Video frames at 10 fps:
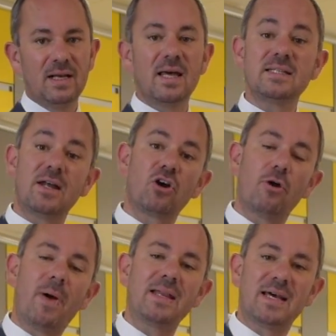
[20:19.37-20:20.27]
Let's now go
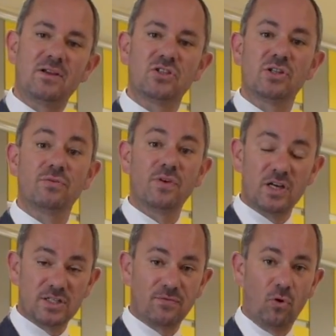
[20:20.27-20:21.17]
back down to the
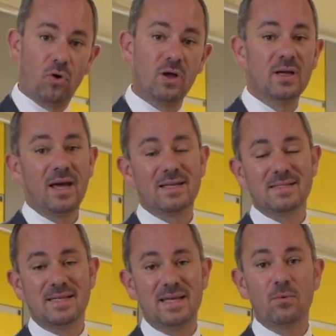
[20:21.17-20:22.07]
first floor and
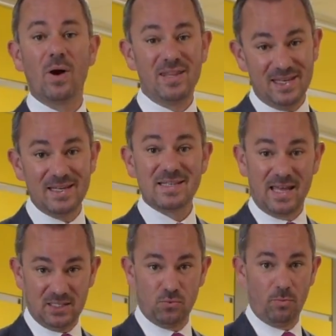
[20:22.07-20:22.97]
see where the year
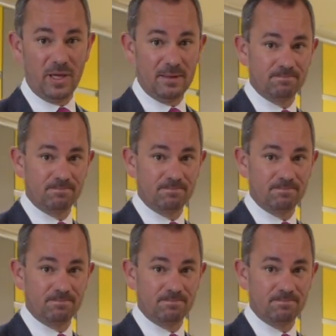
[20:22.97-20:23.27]
10s will be.